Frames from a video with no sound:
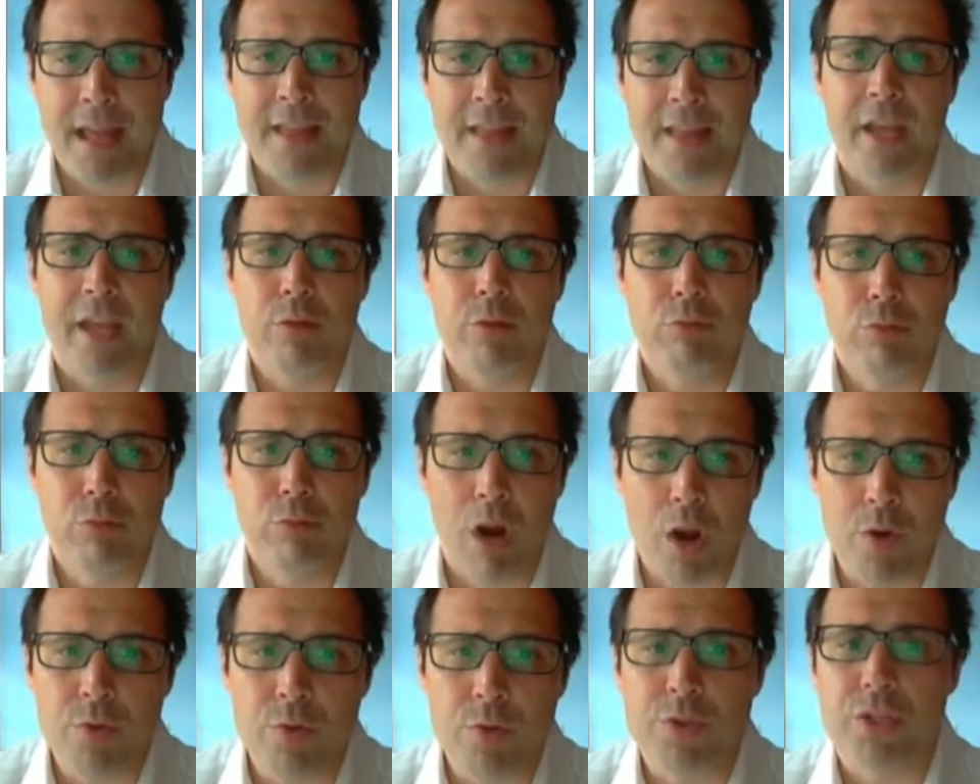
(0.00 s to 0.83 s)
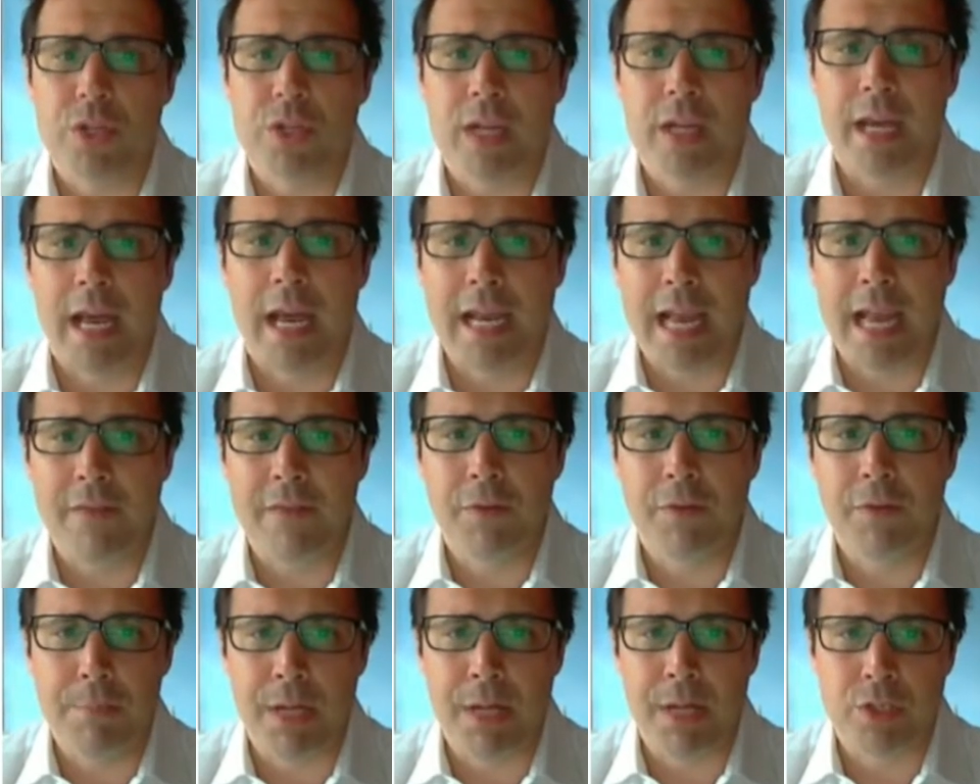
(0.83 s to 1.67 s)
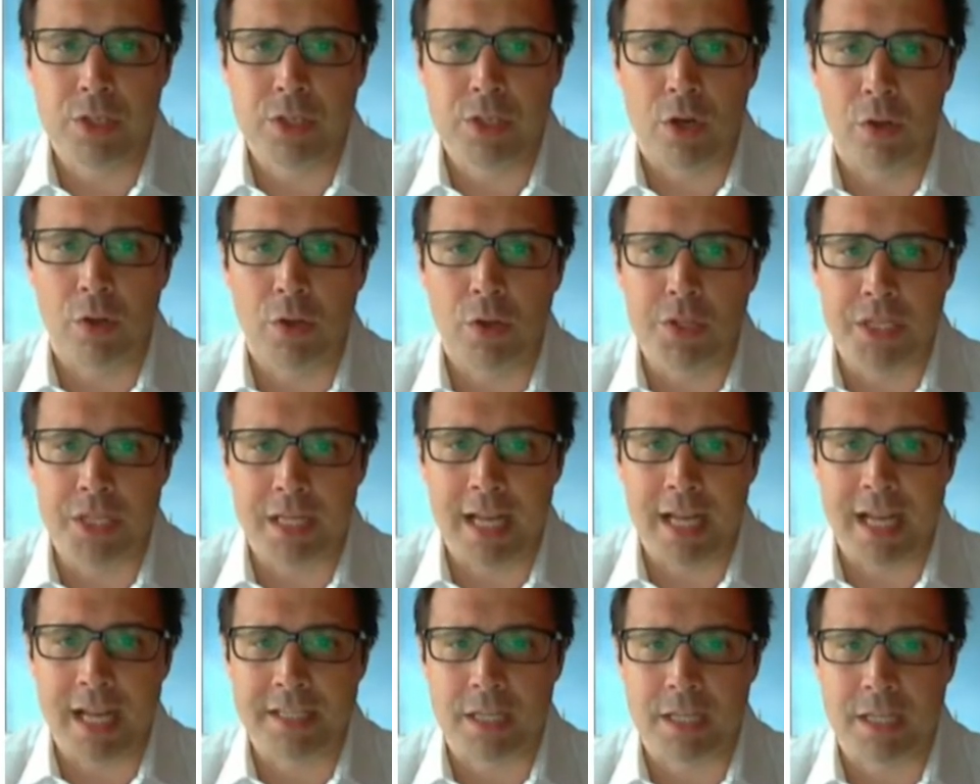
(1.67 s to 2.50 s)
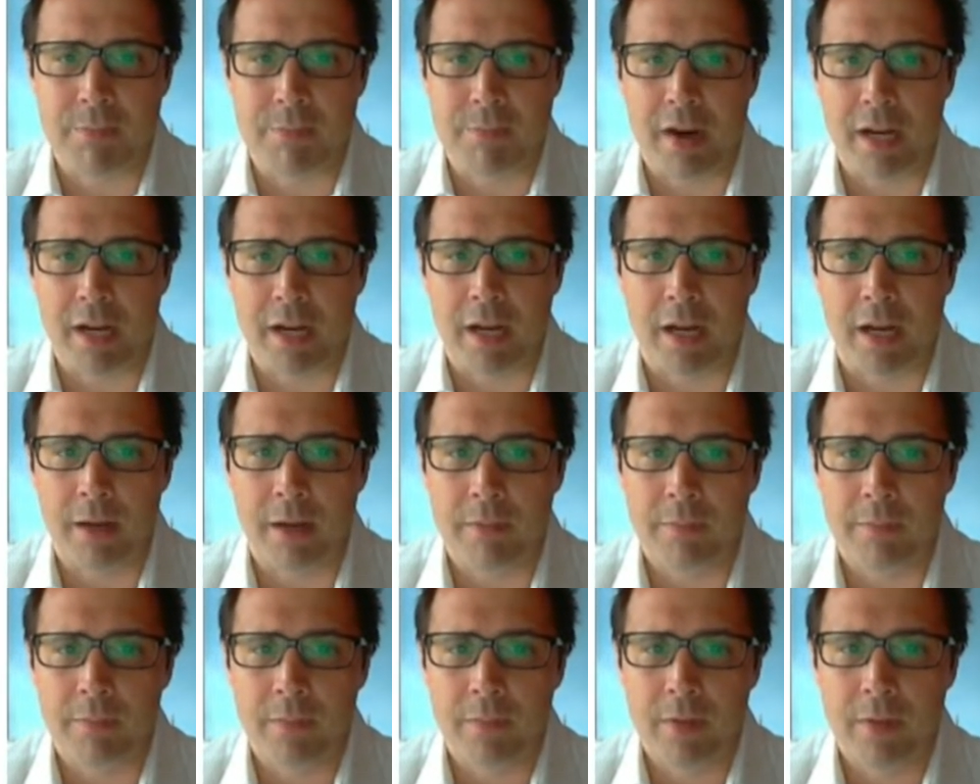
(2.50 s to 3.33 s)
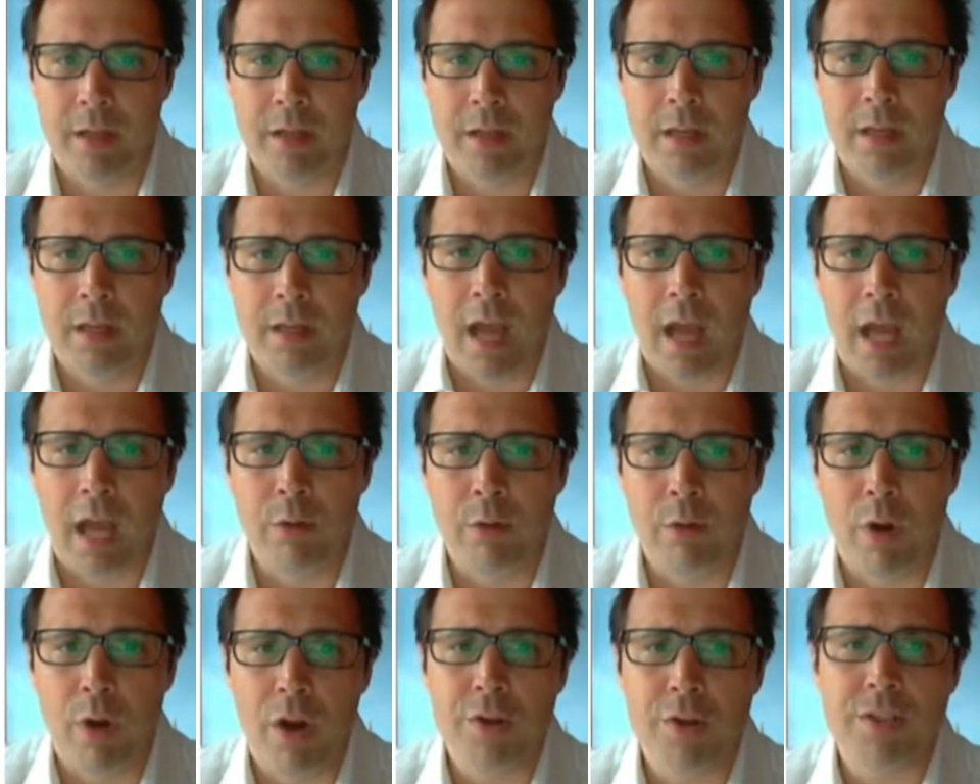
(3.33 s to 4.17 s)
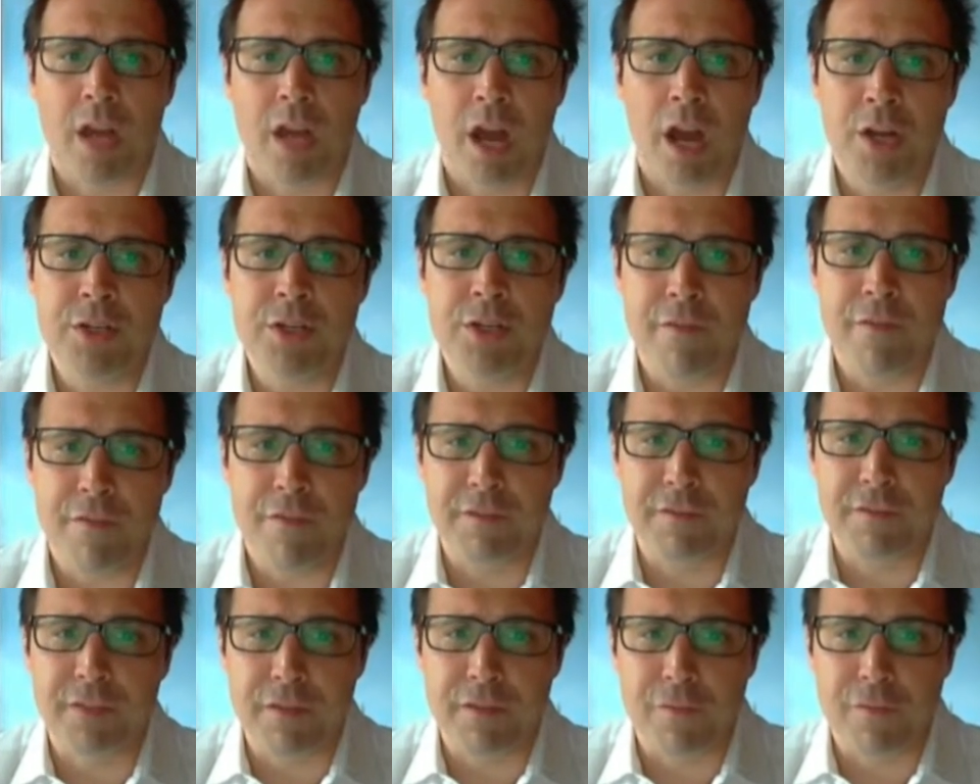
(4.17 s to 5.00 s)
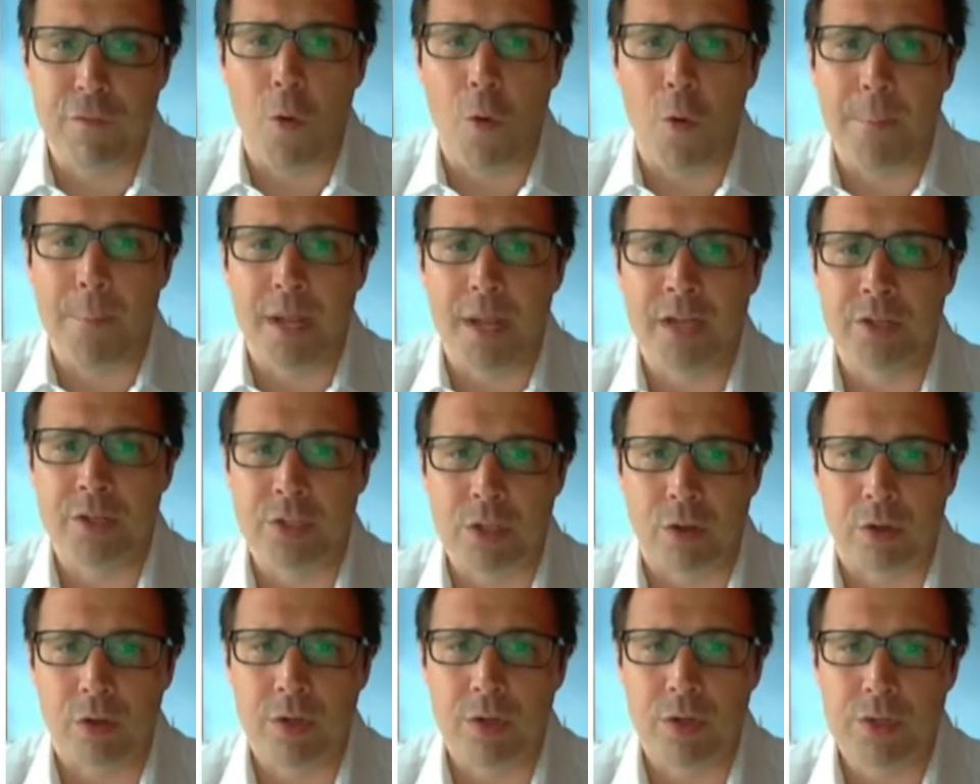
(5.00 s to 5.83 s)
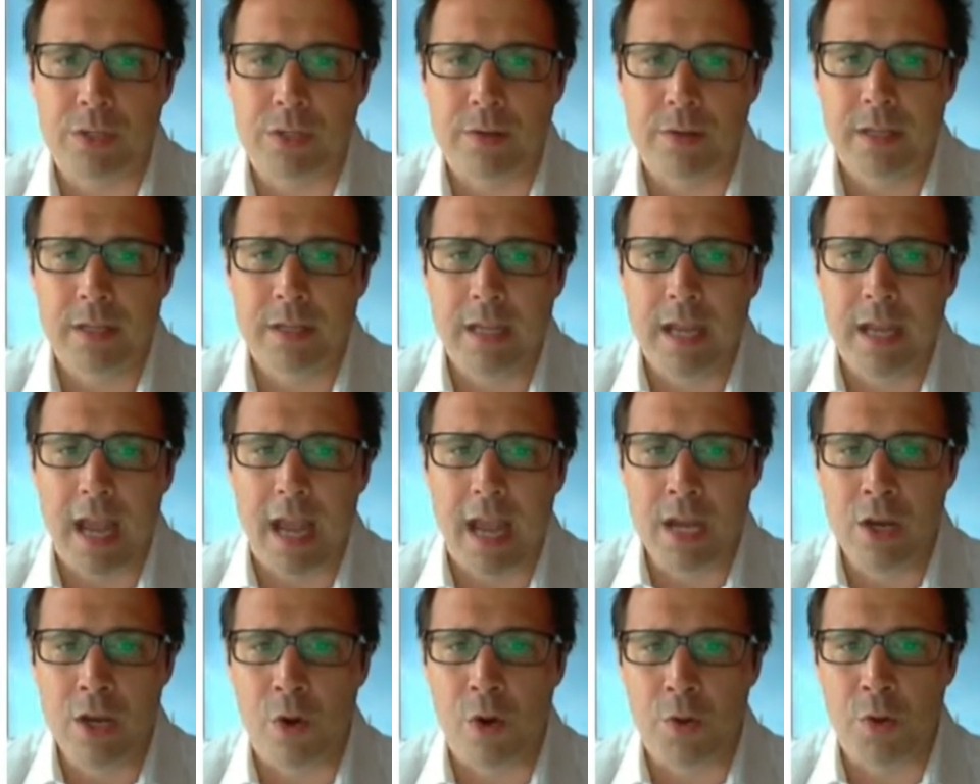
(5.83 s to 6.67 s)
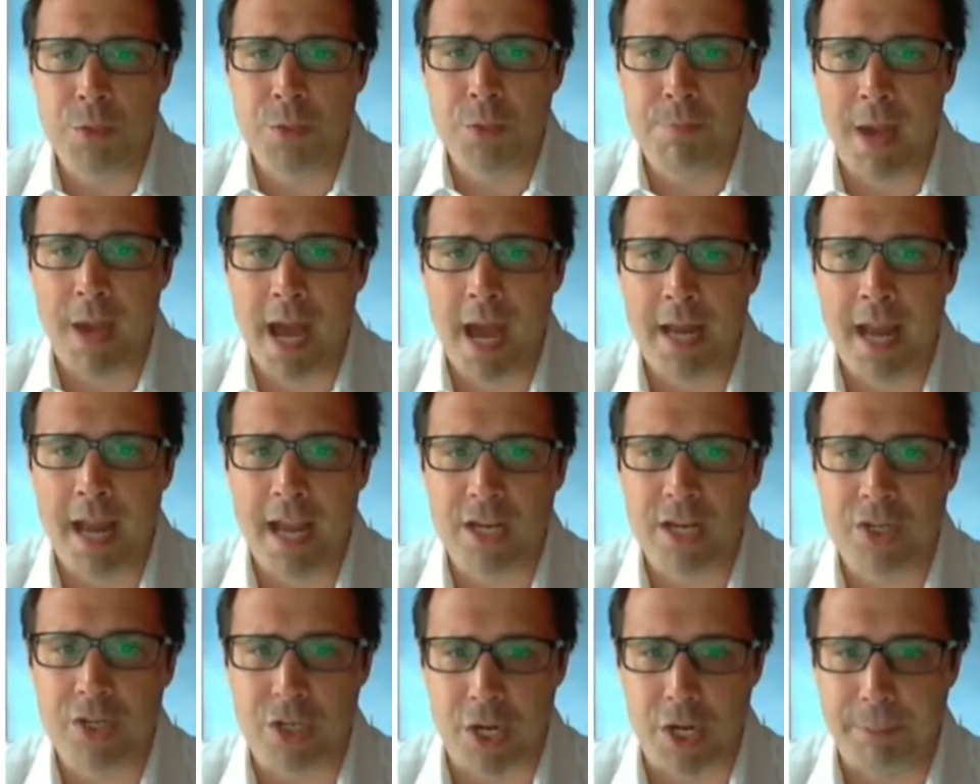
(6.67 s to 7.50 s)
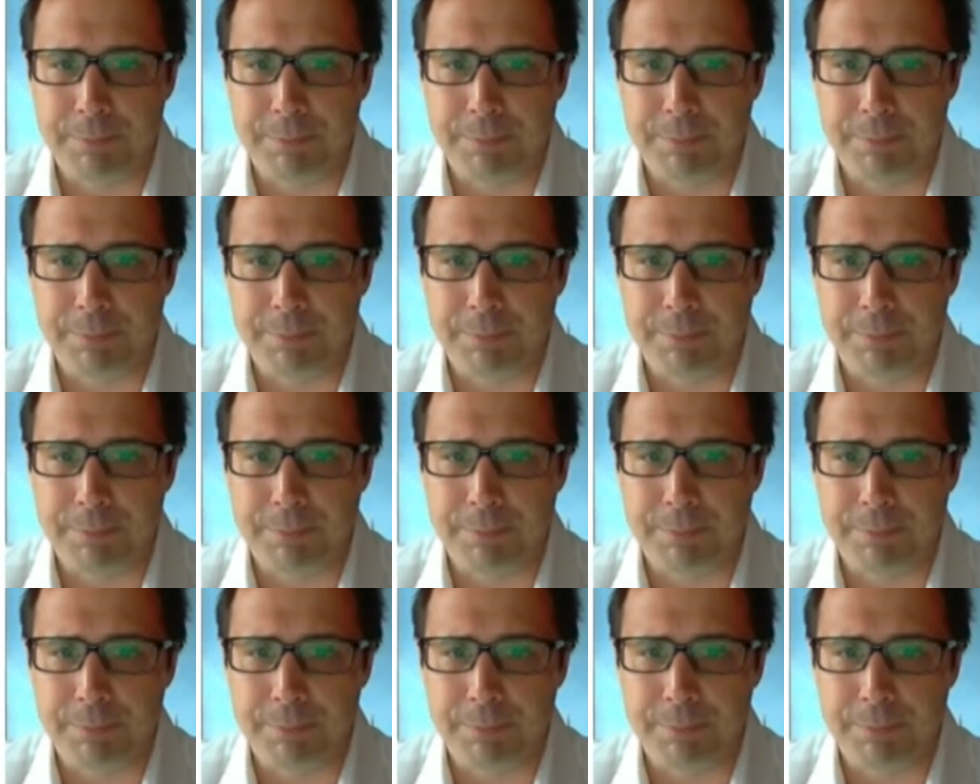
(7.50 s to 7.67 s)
They rose $11 billion in Latin America and rose $154 billion in non-Japan Asia.